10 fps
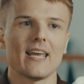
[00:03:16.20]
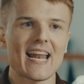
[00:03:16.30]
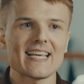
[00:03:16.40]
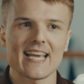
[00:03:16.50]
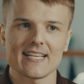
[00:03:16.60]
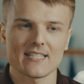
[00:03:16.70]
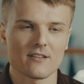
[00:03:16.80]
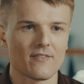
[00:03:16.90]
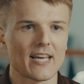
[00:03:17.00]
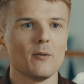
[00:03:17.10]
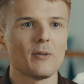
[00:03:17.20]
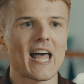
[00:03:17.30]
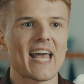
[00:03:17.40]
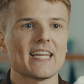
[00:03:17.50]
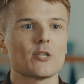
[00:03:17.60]
In any case, the final
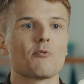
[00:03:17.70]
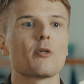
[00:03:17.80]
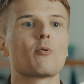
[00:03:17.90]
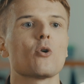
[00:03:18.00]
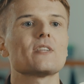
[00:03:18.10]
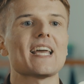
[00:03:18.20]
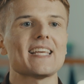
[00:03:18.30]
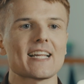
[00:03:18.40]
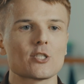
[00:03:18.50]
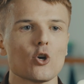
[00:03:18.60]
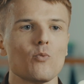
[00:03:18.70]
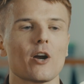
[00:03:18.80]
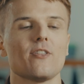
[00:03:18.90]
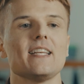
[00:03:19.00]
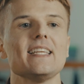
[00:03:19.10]
plan is where the protag gets to
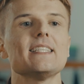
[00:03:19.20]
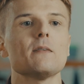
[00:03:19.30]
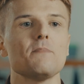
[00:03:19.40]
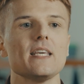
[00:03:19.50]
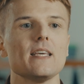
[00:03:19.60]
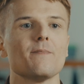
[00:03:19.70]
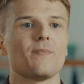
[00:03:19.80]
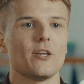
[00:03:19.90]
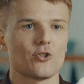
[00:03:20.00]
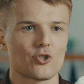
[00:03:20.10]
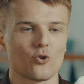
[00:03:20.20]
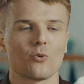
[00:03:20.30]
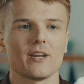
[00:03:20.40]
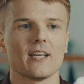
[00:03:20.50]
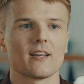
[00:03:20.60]
where they need to be in the
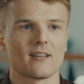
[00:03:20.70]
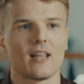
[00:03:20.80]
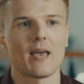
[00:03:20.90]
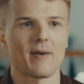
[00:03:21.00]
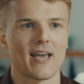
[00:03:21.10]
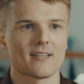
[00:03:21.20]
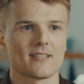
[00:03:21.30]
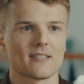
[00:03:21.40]
story climax.